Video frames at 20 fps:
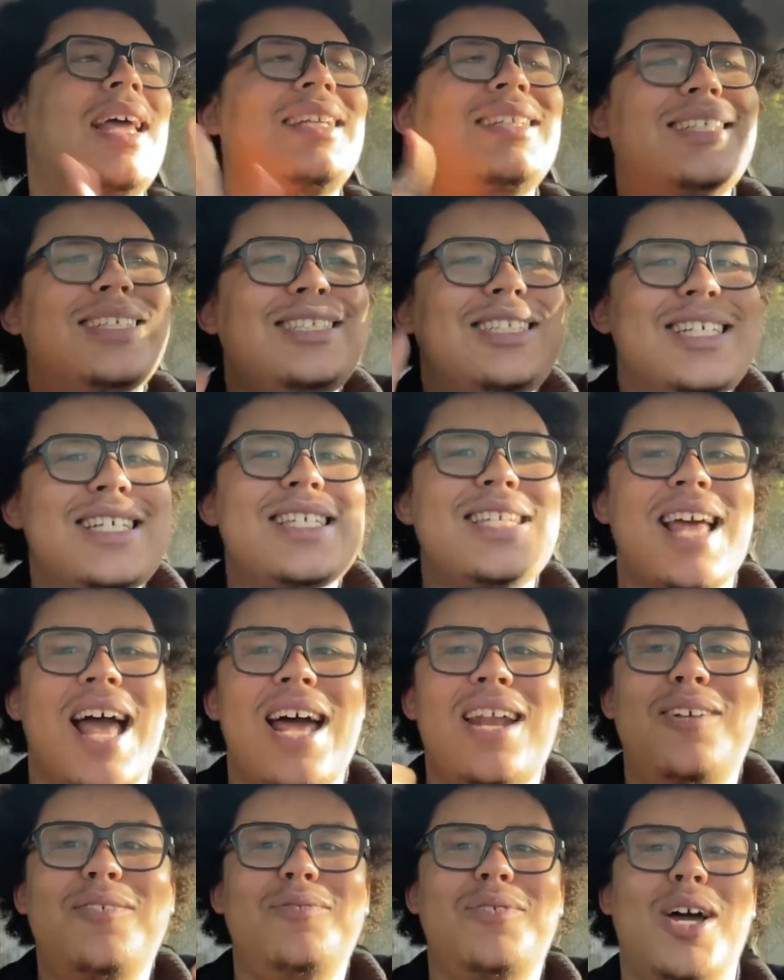It just, I
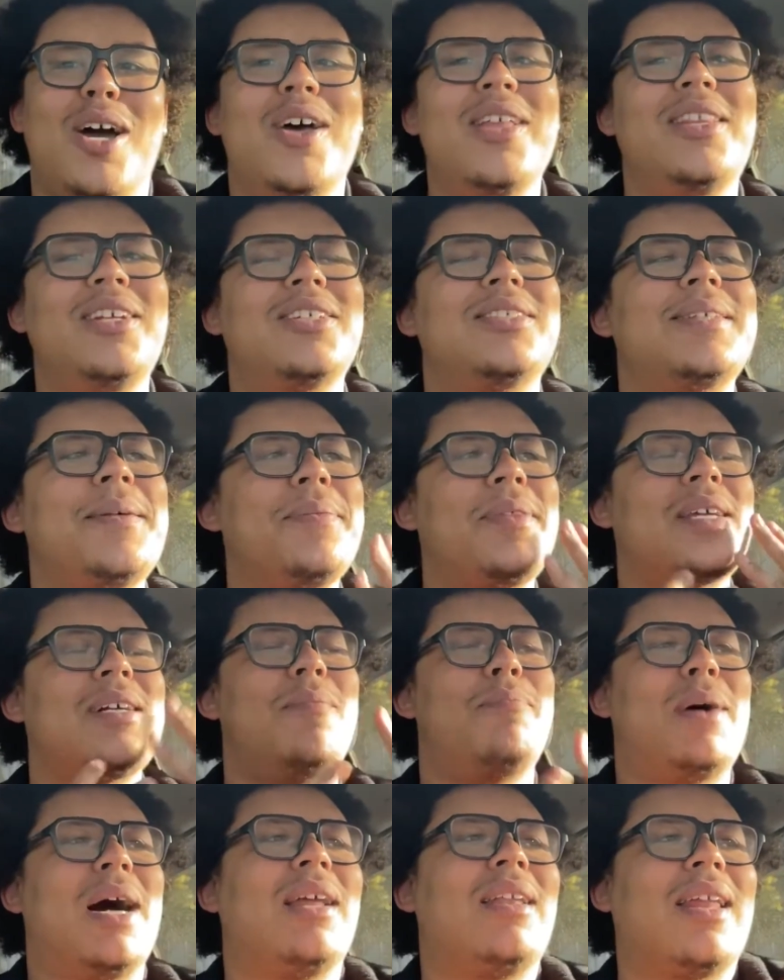don't know, there's something
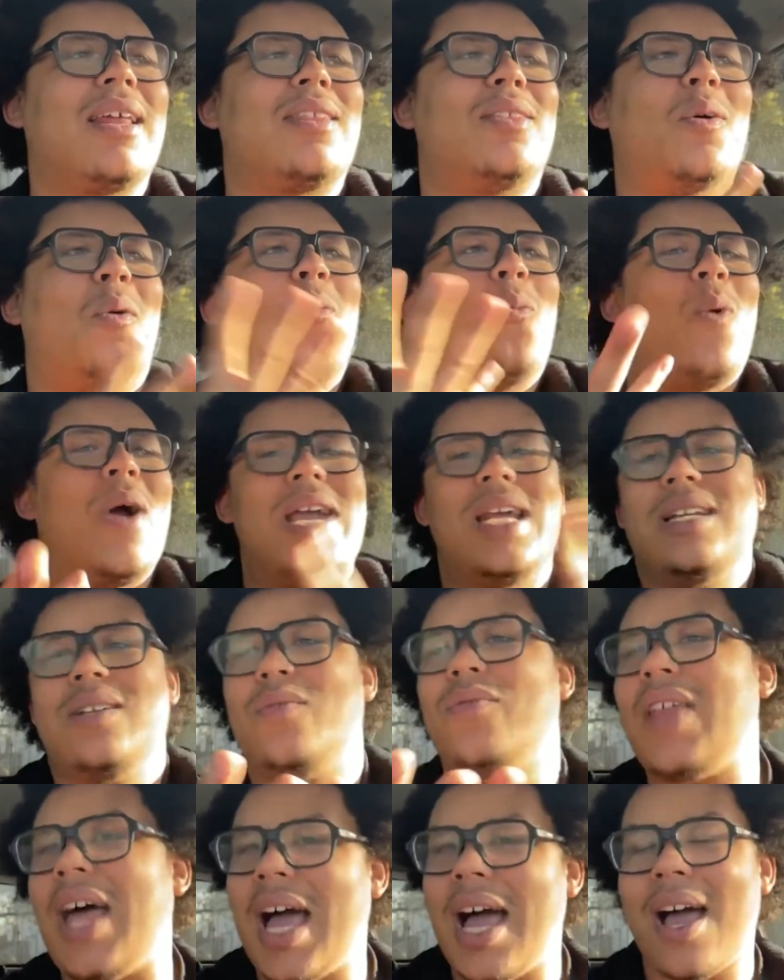about, like, the weight of
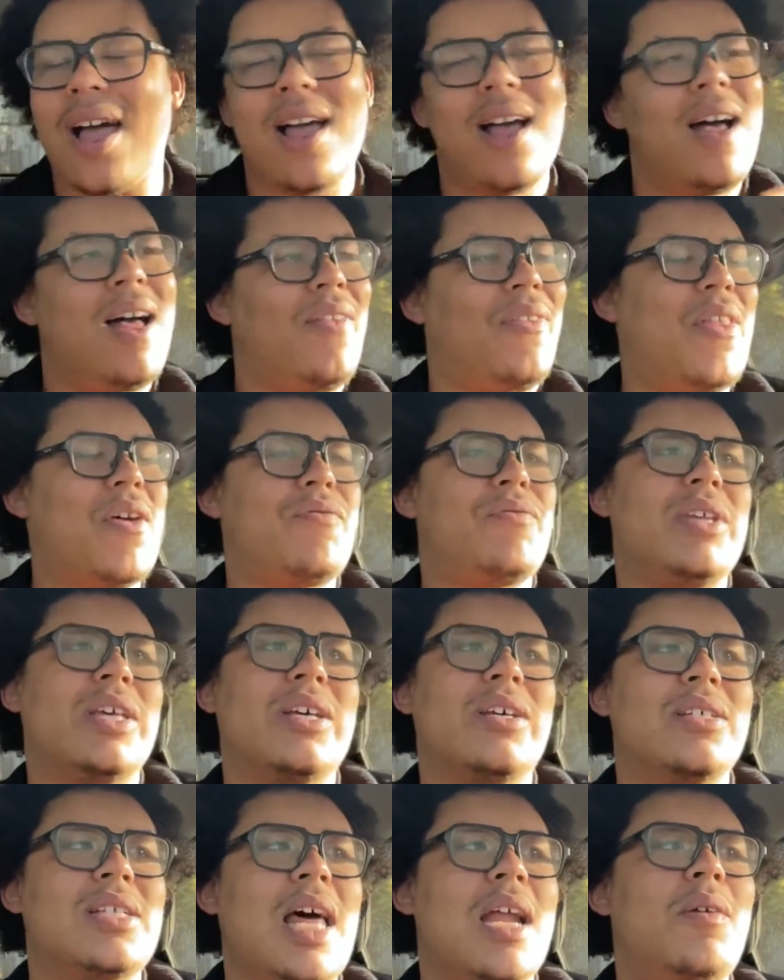that that
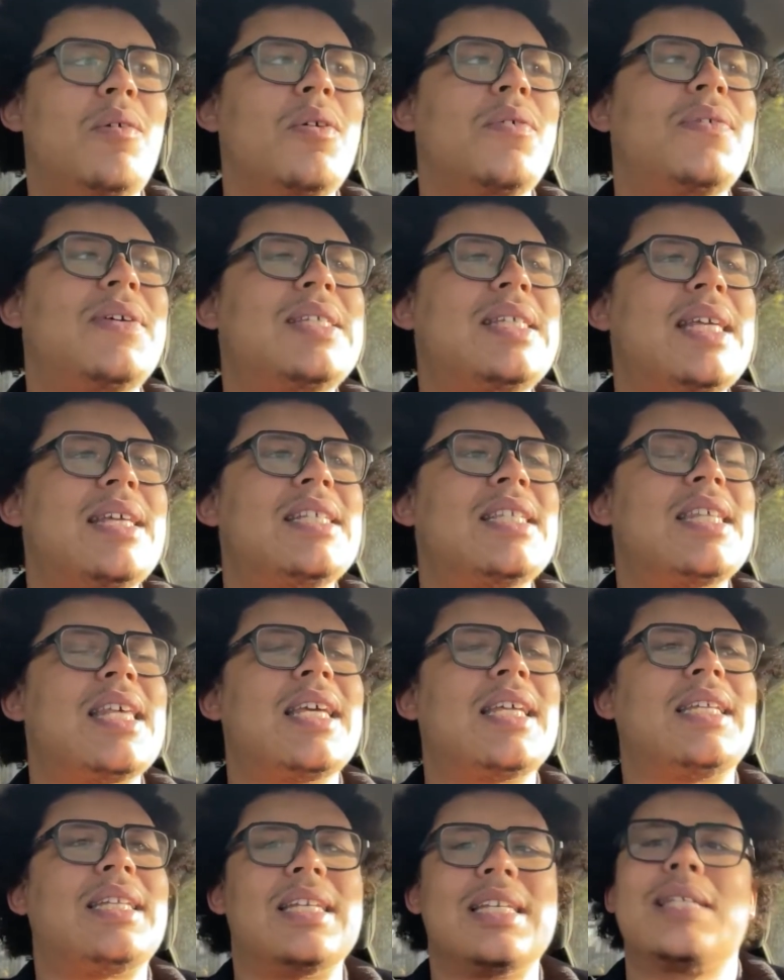feels, I don't know if I say it's,
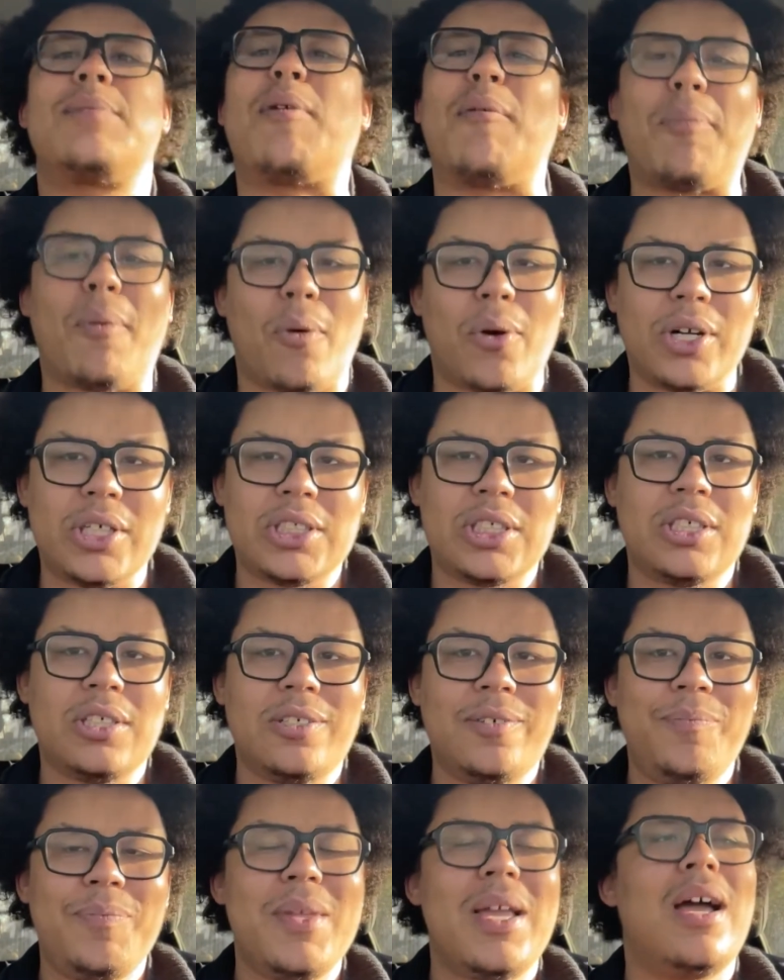like,
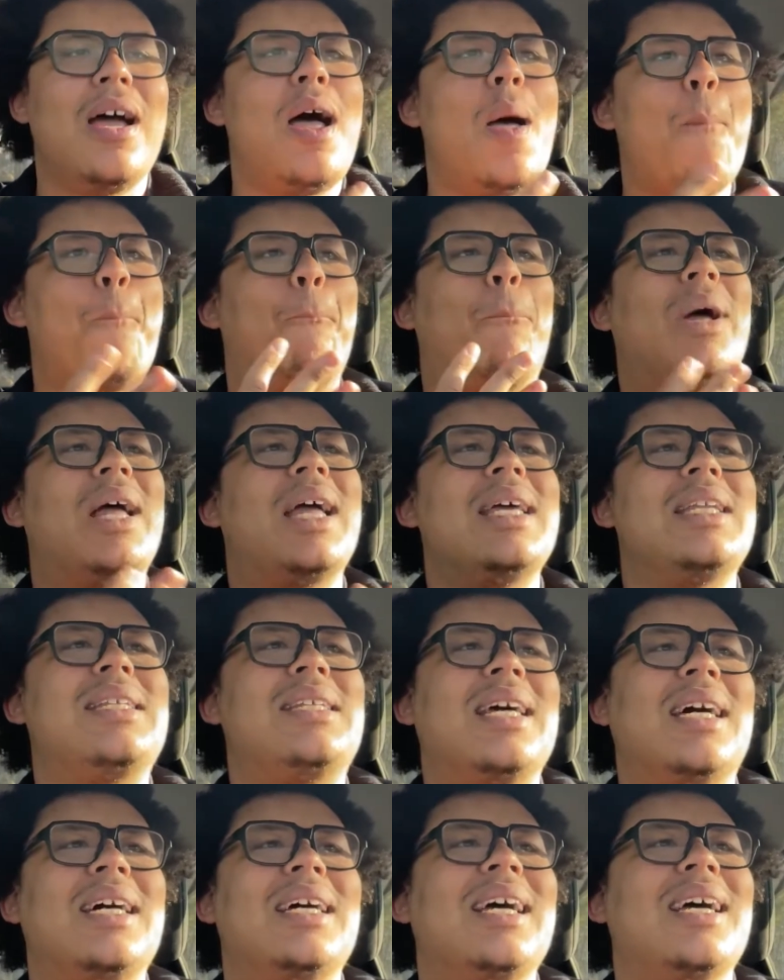disproportional, but it
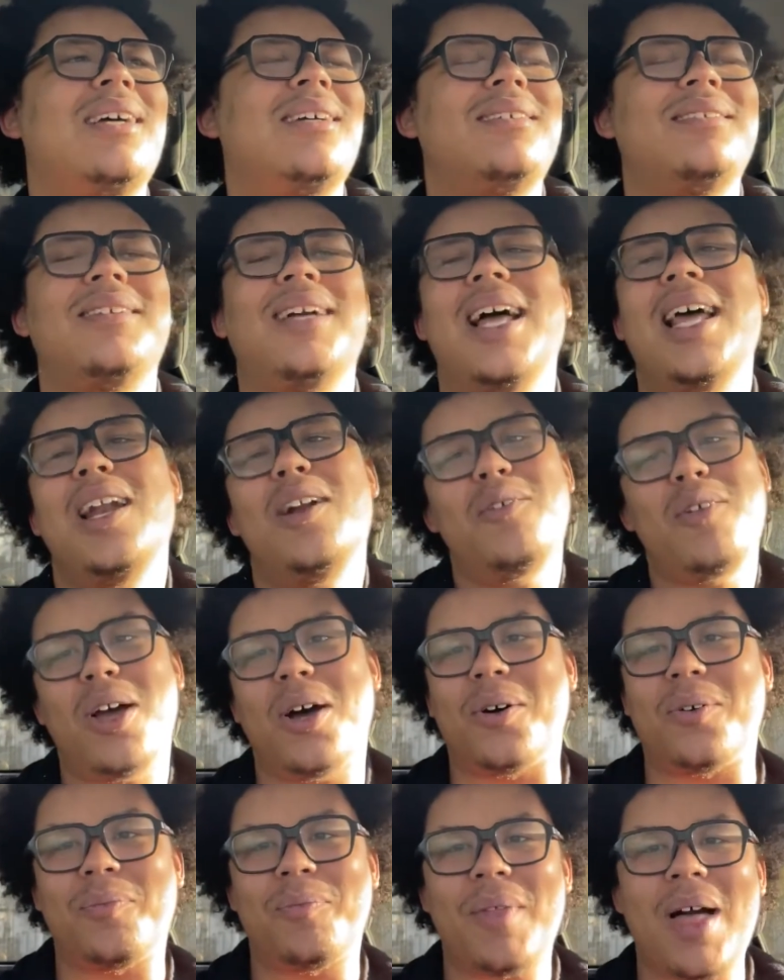does, I don't
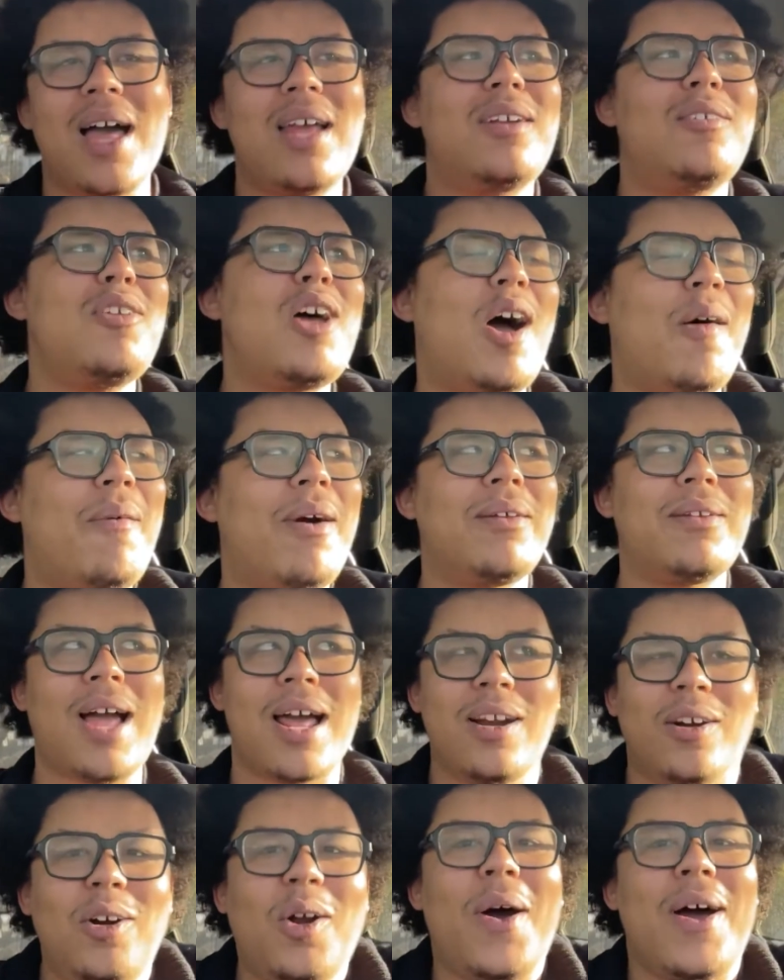know how
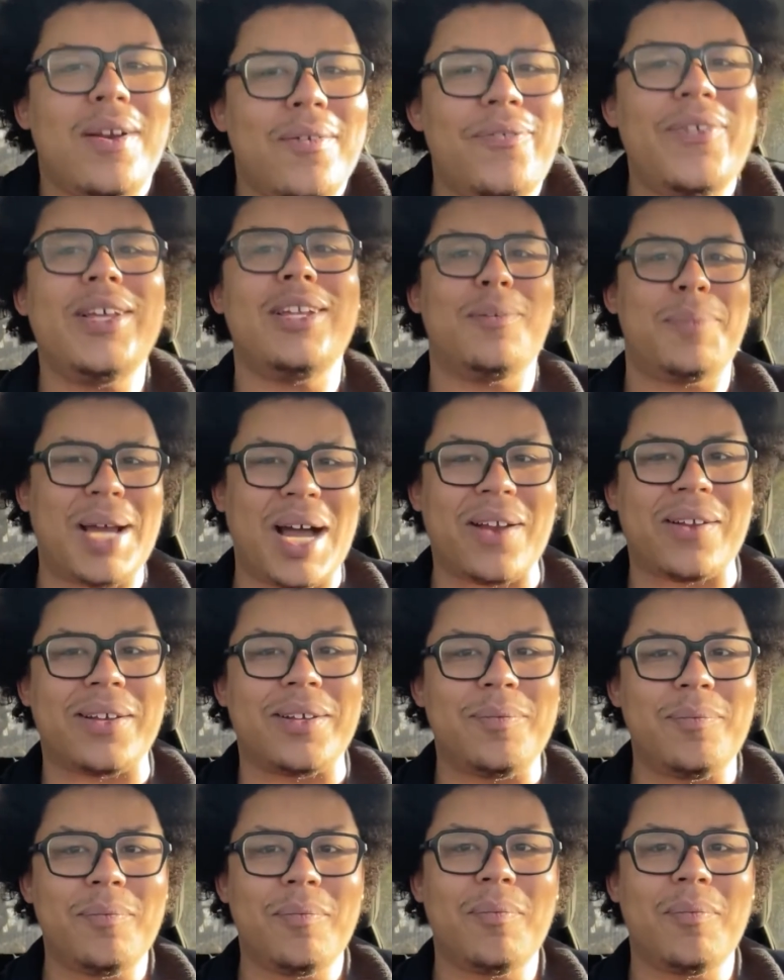to feel about it.